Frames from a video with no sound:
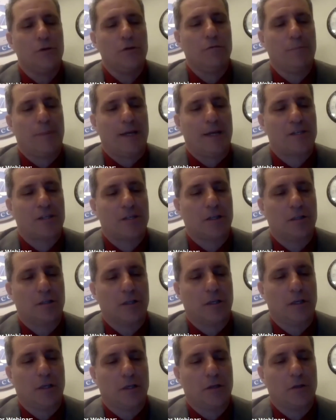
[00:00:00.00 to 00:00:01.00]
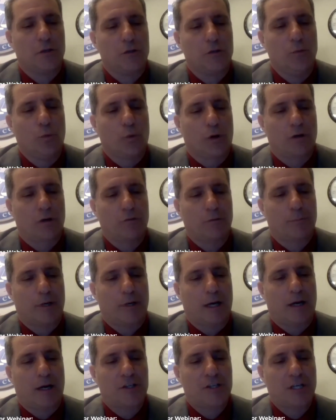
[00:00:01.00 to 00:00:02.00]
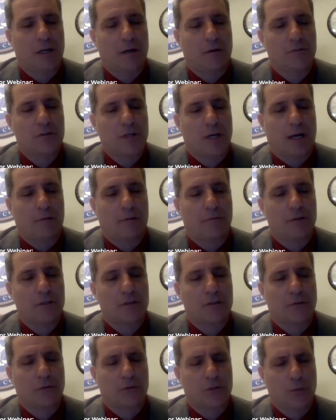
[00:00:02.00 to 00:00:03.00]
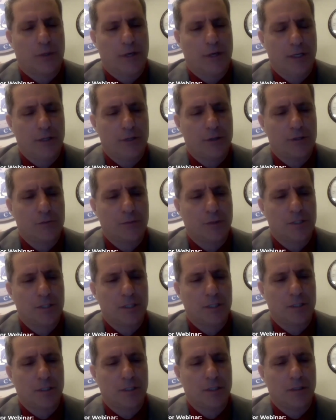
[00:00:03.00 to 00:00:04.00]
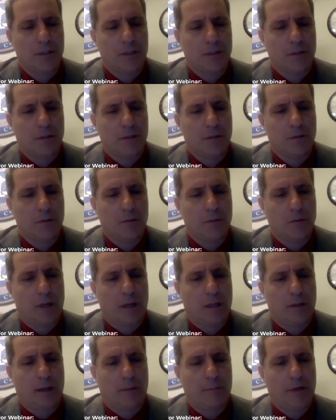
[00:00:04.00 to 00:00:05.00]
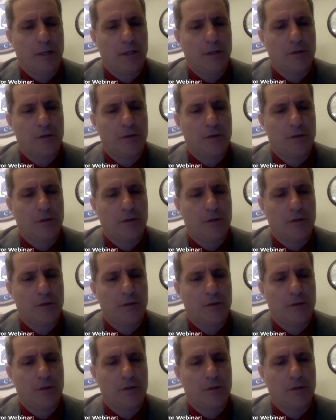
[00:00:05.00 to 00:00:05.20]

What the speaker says: basically worked with Broward Sheriff's Office for 20 years, was it? How many years?